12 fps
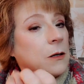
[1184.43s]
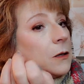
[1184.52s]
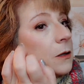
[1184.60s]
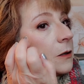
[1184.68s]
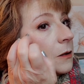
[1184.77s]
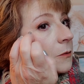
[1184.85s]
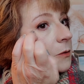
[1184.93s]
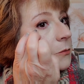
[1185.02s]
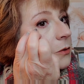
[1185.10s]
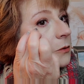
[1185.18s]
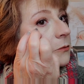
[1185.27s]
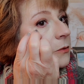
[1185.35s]
and I'm going to
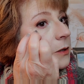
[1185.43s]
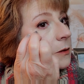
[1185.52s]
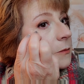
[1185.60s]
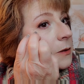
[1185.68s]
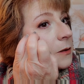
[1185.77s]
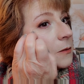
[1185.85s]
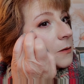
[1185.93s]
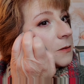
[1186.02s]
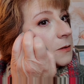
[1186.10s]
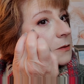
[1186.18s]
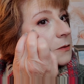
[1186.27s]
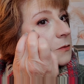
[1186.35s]
put it right up here because
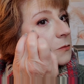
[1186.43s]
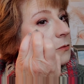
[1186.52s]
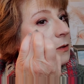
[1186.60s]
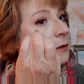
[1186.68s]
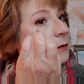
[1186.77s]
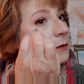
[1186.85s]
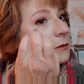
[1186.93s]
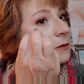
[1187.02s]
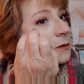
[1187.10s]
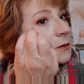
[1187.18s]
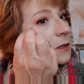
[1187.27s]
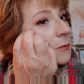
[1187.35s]
this is where
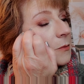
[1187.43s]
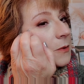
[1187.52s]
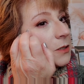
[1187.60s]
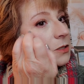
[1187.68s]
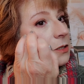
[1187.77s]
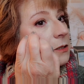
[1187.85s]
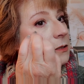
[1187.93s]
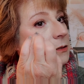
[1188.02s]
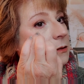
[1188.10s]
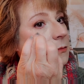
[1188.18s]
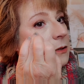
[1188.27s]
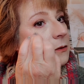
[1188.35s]
the top of my cheek is,
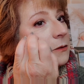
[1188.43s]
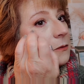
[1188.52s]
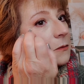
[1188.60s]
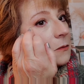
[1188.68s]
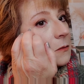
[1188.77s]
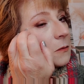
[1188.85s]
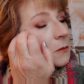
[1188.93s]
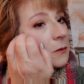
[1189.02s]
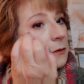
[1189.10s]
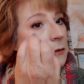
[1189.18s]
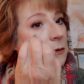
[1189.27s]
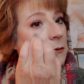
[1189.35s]
up
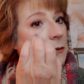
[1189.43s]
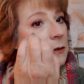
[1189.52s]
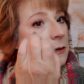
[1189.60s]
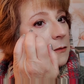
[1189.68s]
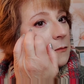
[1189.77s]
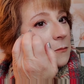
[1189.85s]
here.